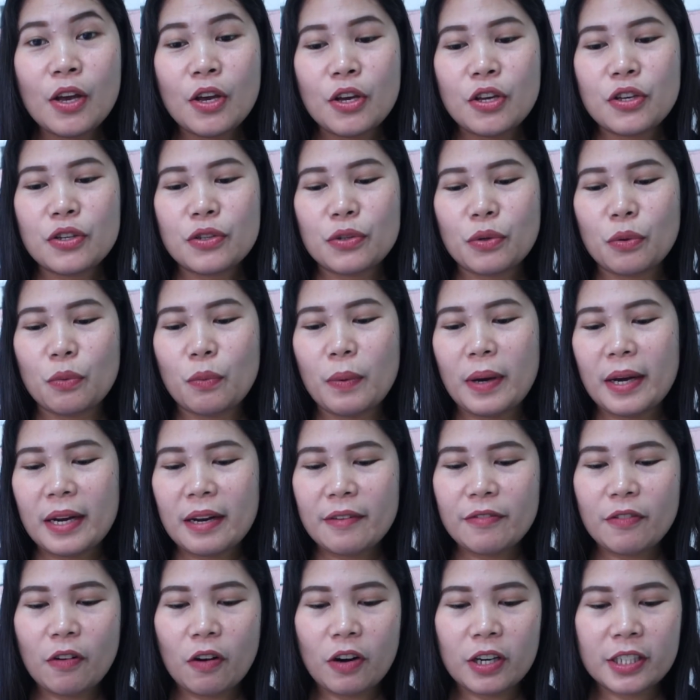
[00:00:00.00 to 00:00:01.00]
So what
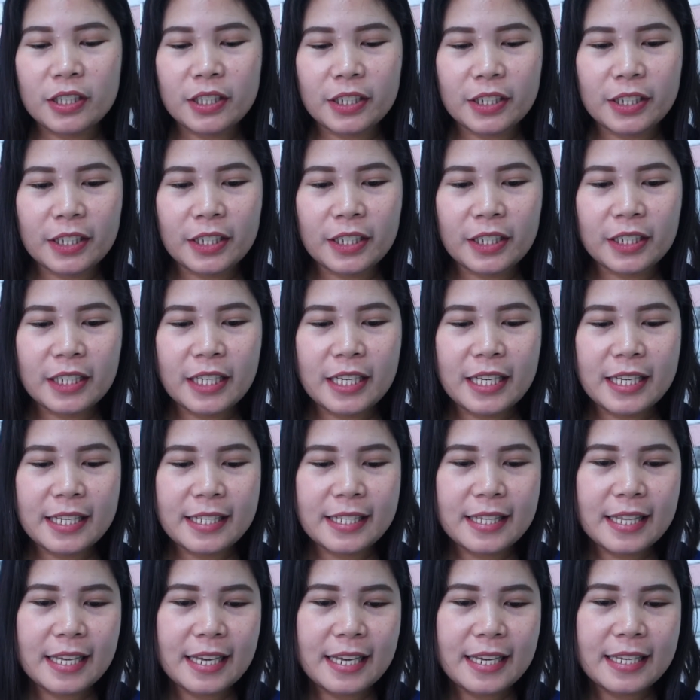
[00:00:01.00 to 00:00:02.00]
I've ordered is
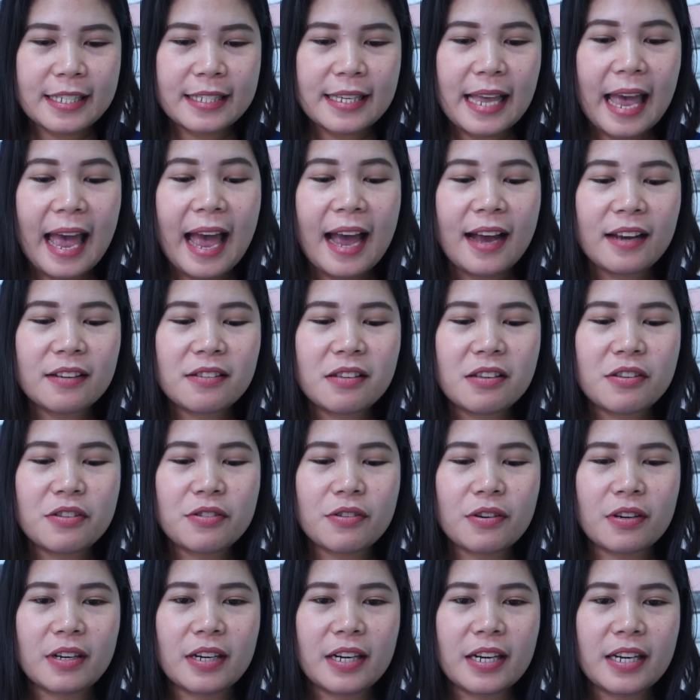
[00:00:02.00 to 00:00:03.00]
this
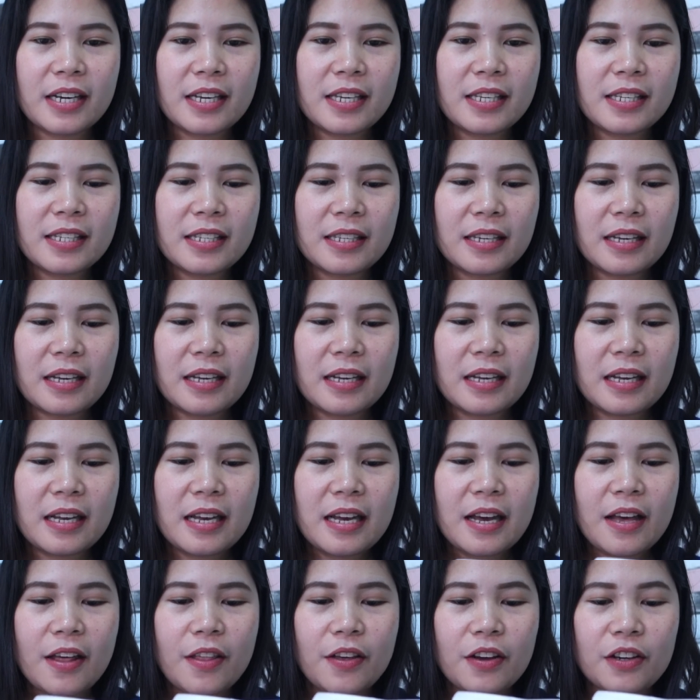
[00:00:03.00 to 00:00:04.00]
accessories.
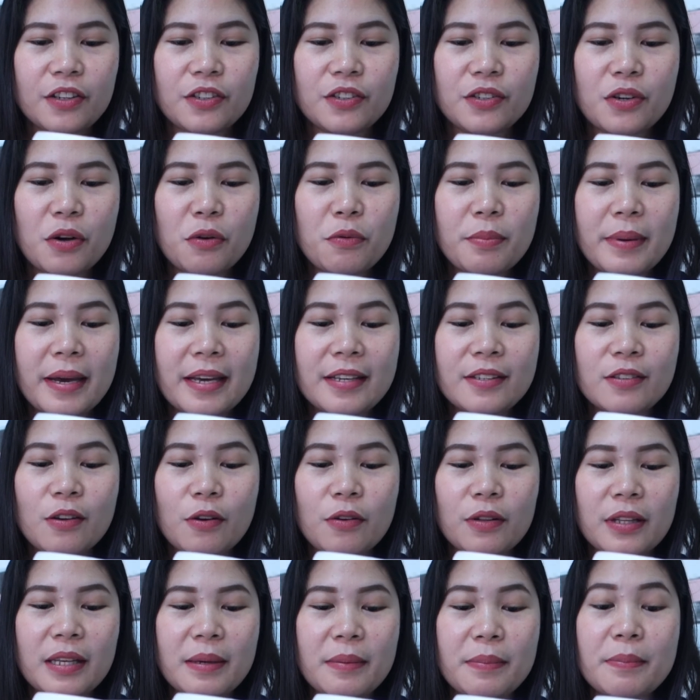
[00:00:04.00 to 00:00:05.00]
There is no best,
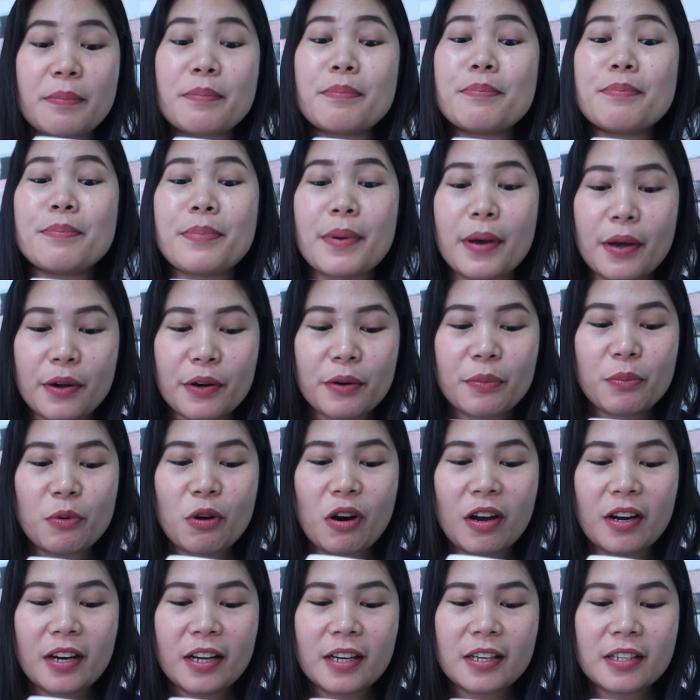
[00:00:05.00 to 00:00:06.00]
only better
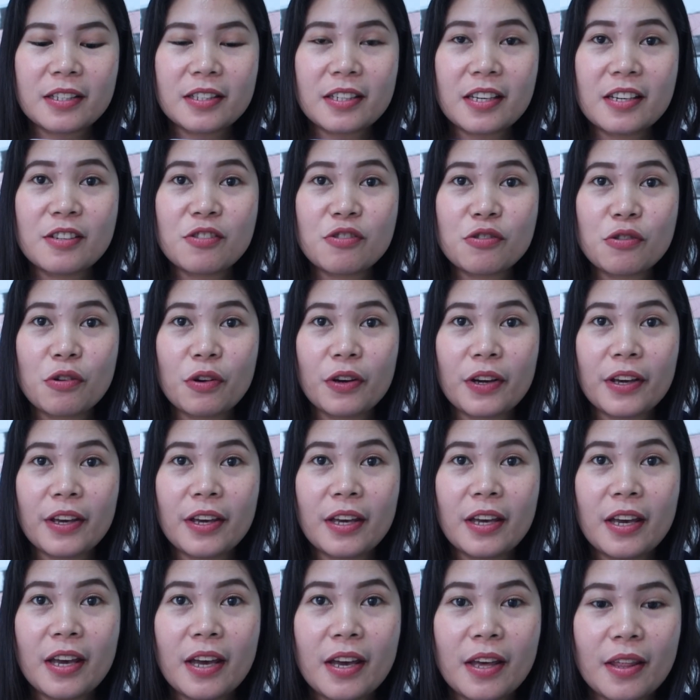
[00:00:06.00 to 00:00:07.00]
products. Enjoy
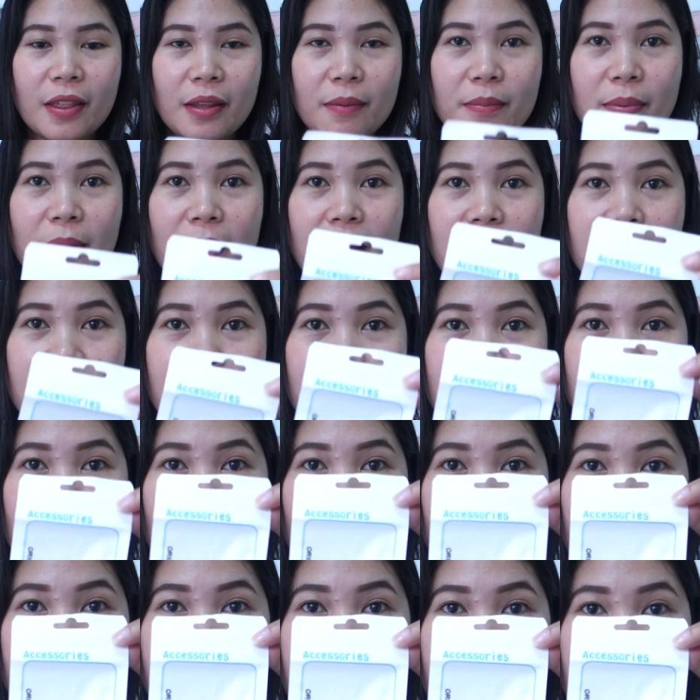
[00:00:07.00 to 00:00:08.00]
the best. So
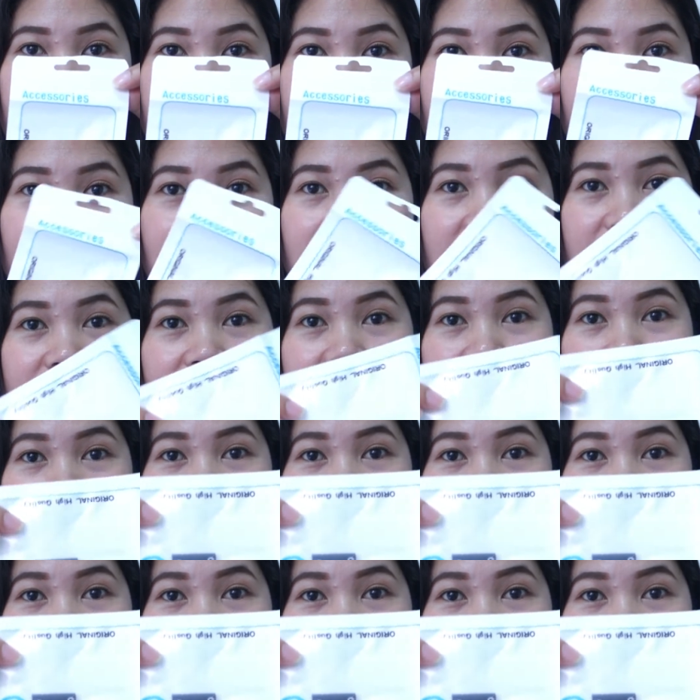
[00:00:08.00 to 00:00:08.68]
this is it.